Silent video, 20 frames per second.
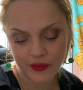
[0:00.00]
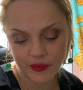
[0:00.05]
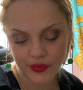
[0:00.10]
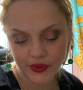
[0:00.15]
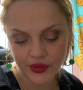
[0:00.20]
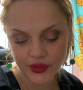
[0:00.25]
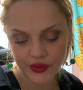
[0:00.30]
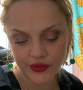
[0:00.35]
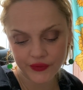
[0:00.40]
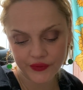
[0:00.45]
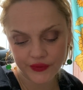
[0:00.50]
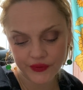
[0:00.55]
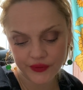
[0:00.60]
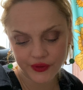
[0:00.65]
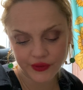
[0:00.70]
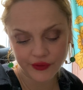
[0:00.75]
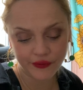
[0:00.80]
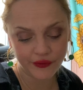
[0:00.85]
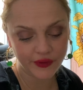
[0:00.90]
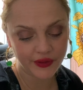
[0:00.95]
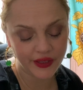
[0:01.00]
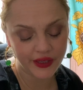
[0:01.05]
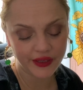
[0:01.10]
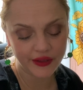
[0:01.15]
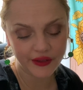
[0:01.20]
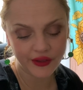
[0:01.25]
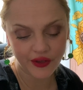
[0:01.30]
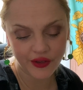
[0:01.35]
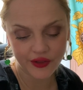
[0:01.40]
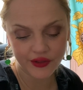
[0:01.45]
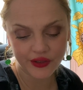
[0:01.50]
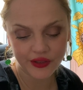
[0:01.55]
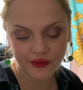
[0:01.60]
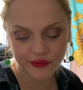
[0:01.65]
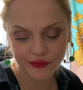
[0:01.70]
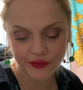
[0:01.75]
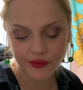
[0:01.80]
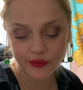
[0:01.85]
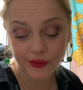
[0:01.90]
but you feel like you can't live